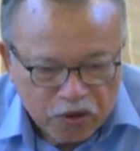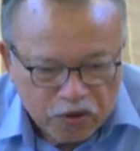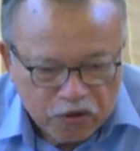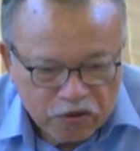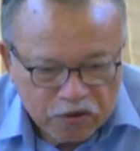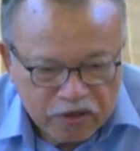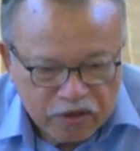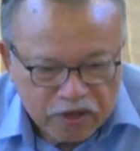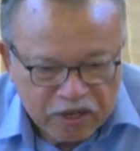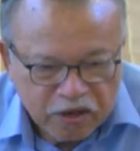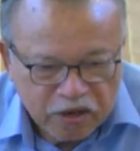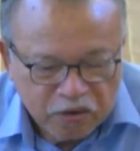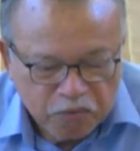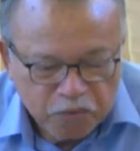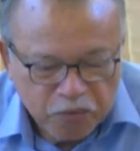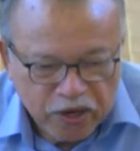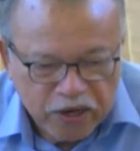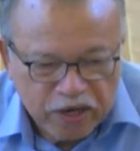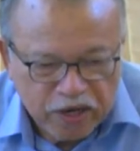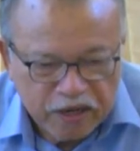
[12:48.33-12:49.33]
to
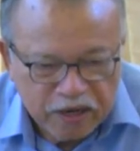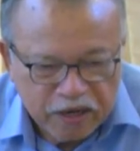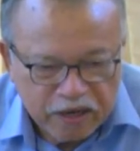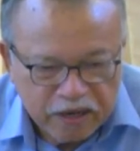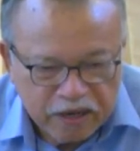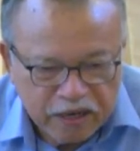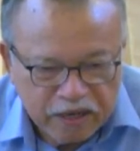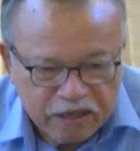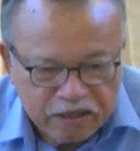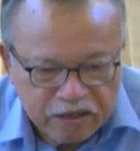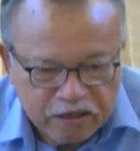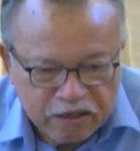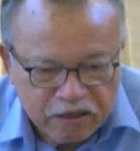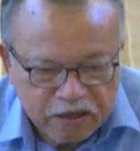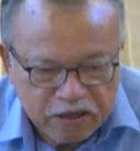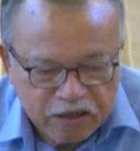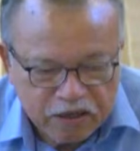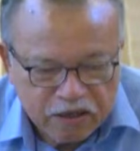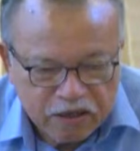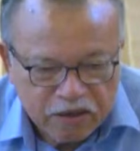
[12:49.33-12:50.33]
recommend that
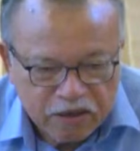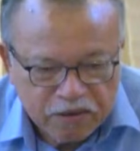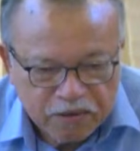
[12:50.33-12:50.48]
the,